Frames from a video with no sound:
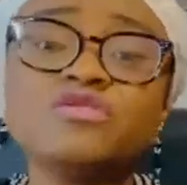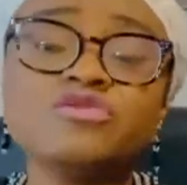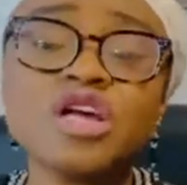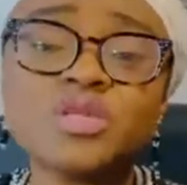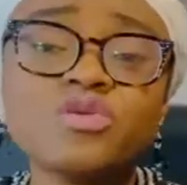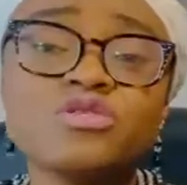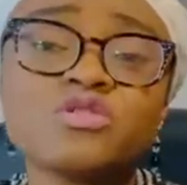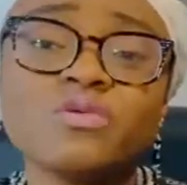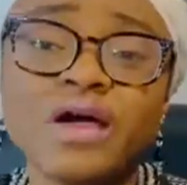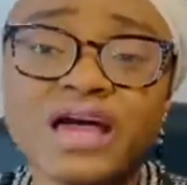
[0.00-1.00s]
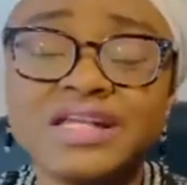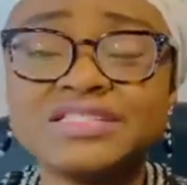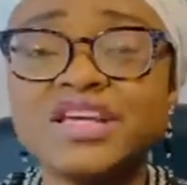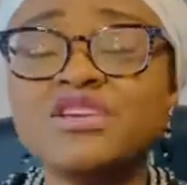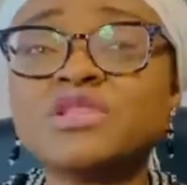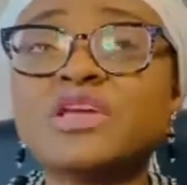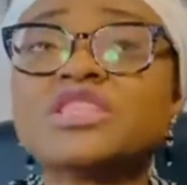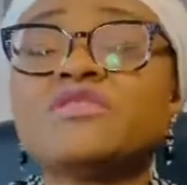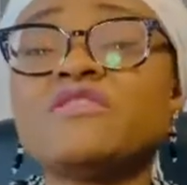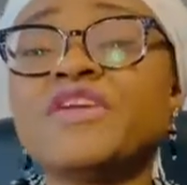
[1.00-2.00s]
Just to also add, so it's
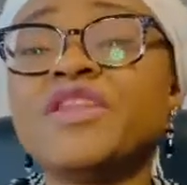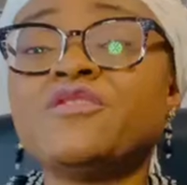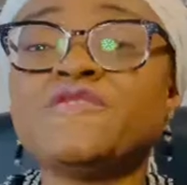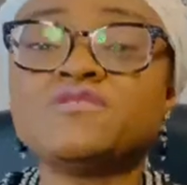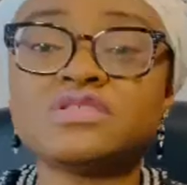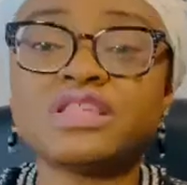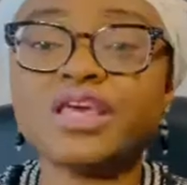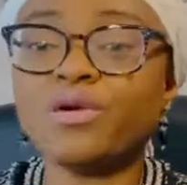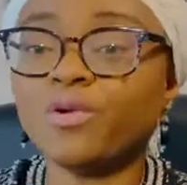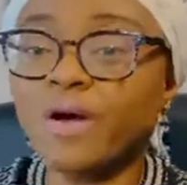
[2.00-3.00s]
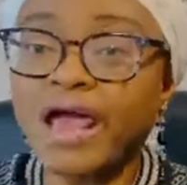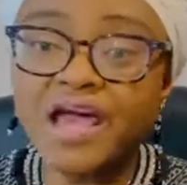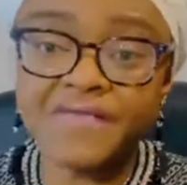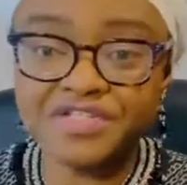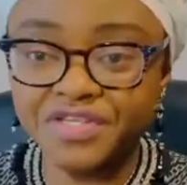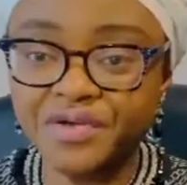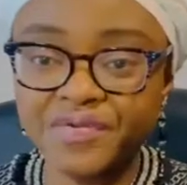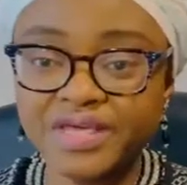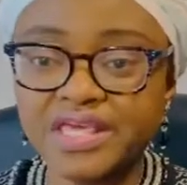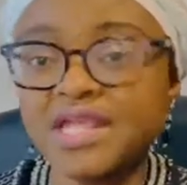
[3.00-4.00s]
not enough to say, oh, I have a
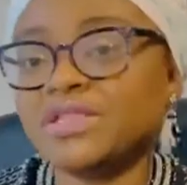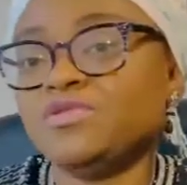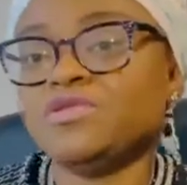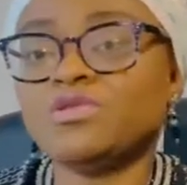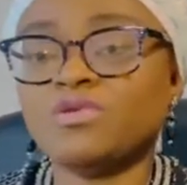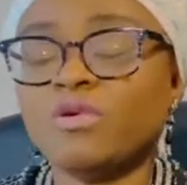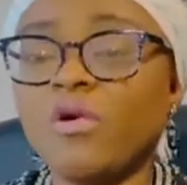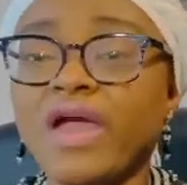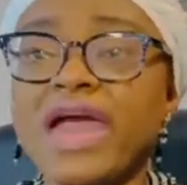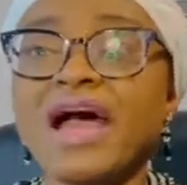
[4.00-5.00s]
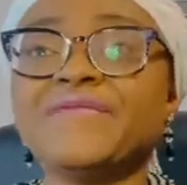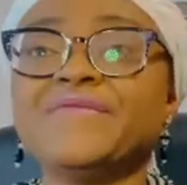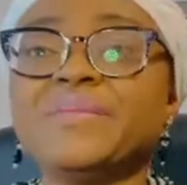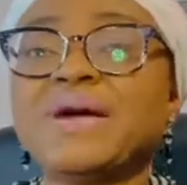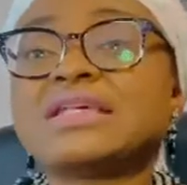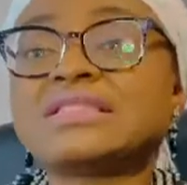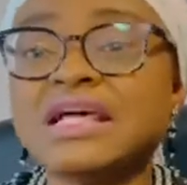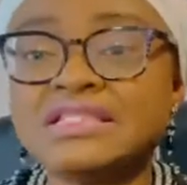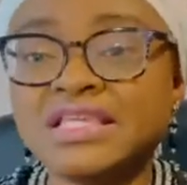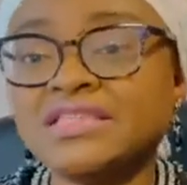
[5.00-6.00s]
degree in so, or I have a
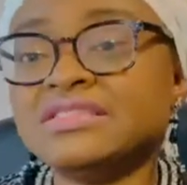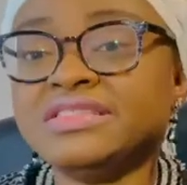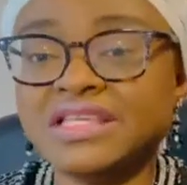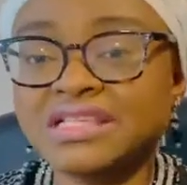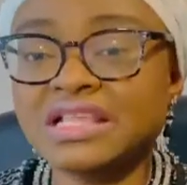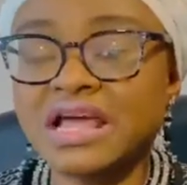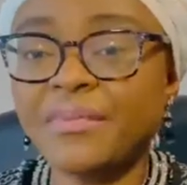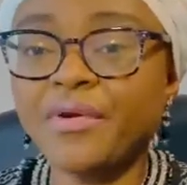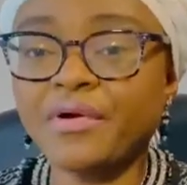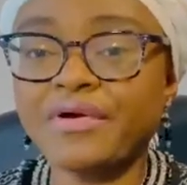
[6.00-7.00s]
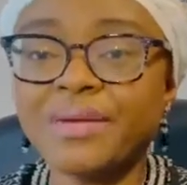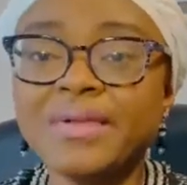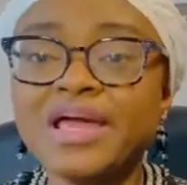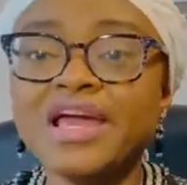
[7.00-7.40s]
master's in this program.